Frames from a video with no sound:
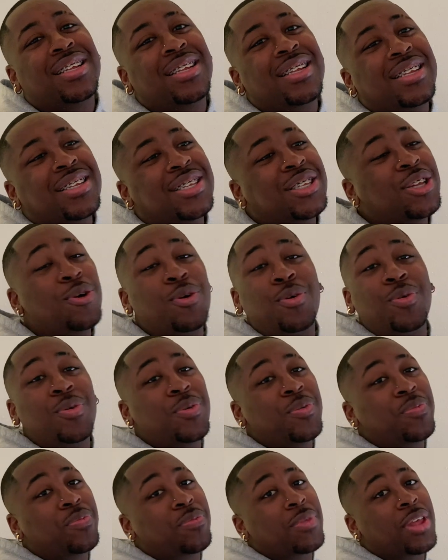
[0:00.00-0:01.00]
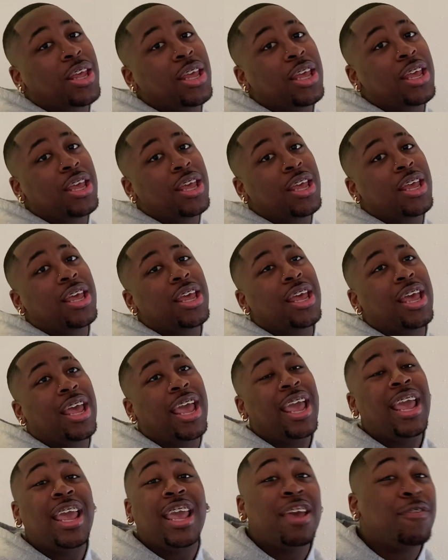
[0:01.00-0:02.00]
So,
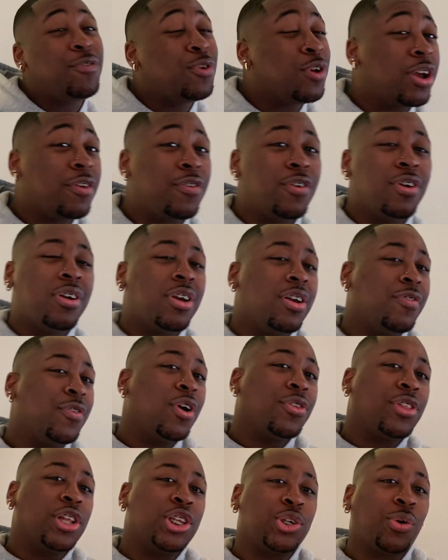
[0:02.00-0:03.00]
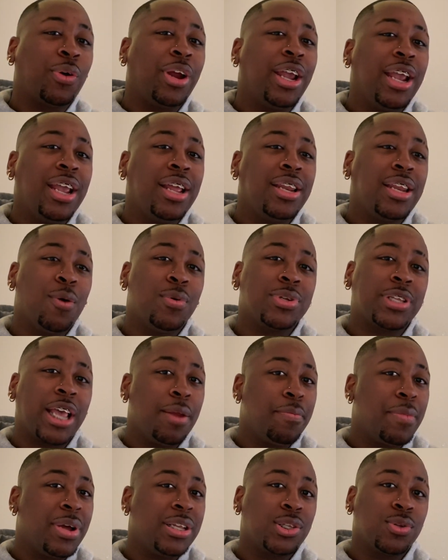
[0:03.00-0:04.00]
hey, if you're the trade that was at
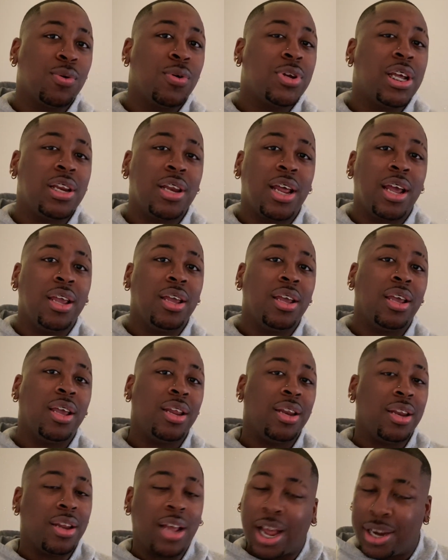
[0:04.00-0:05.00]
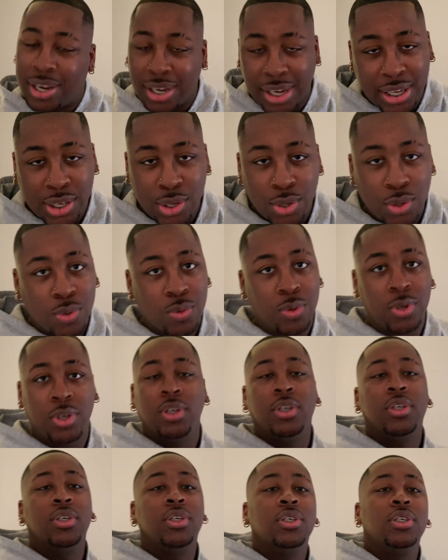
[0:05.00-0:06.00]
my store that night and I did that to you,
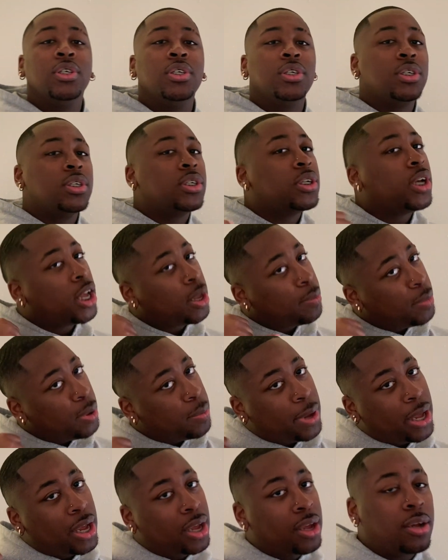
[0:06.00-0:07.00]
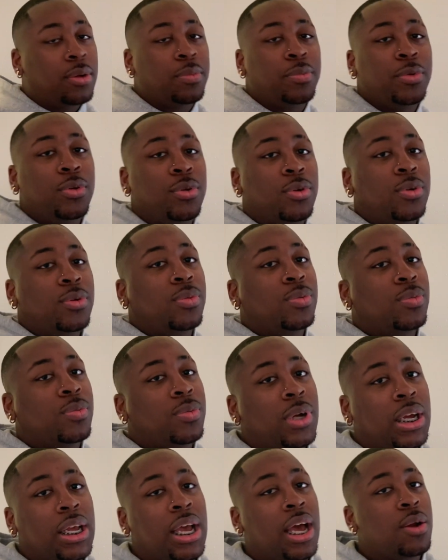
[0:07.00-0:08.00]
hit me back up. You know,
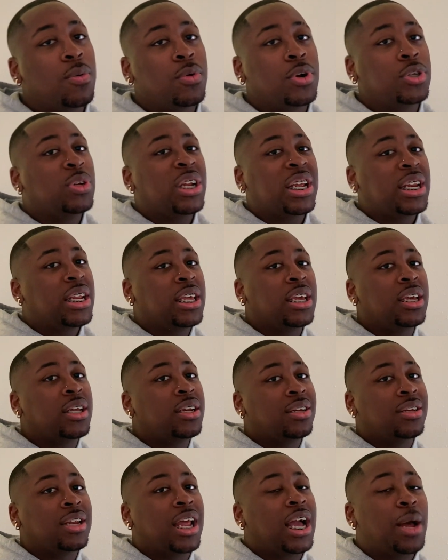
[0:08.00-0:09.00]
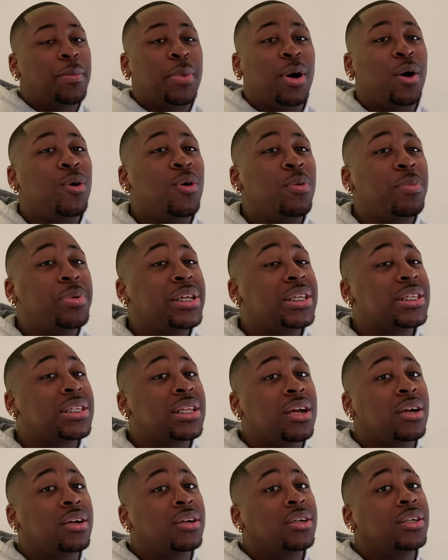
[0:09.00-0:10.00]
I kind of want to do that again. I got my own place
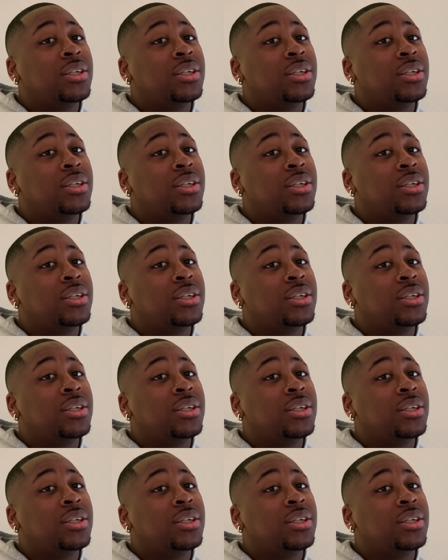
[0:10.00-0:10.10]
now.